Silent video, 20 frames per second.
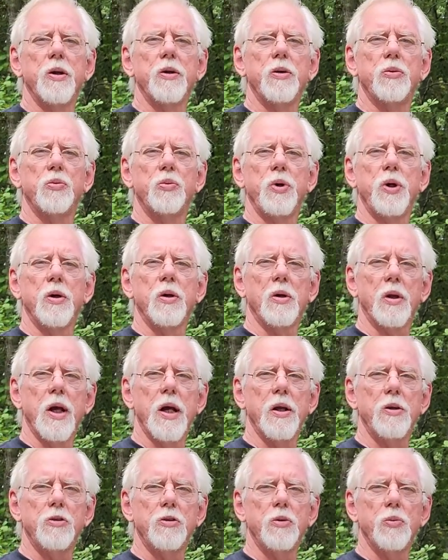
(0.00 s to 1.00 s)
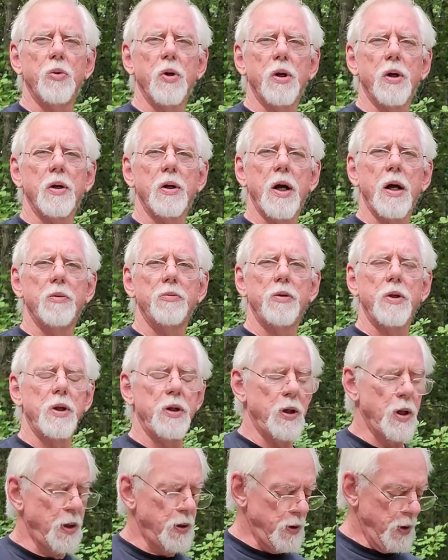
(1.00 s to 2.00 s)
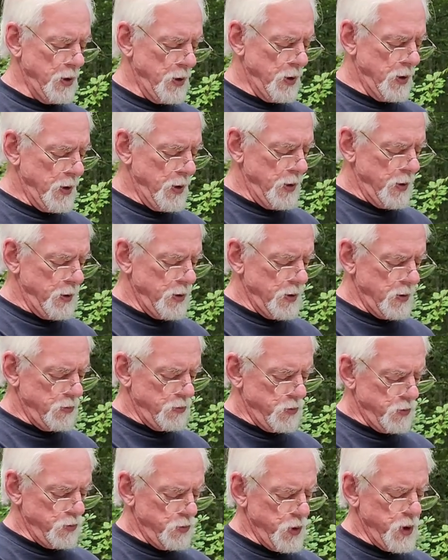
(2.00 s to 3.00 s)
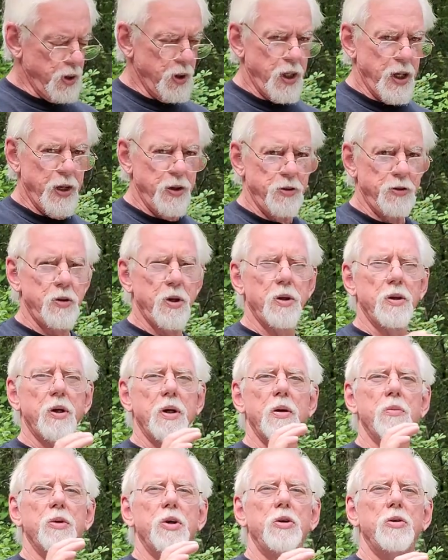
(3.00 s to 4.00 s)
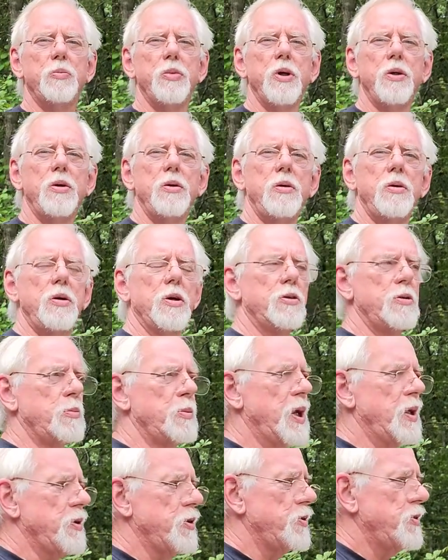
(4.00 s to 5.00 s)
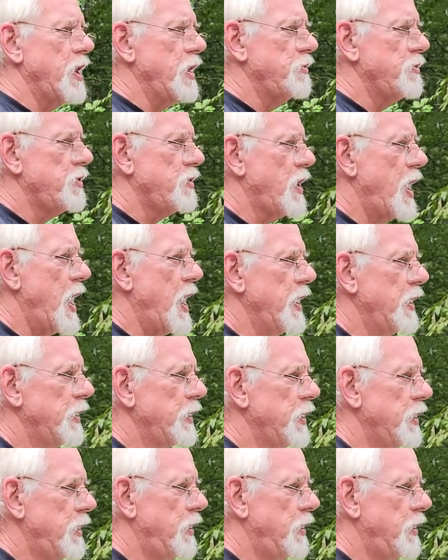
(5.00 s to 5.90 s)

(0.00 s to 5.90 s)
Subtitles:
than the rear lens. You want to have the rear lens and the image be just about the same size.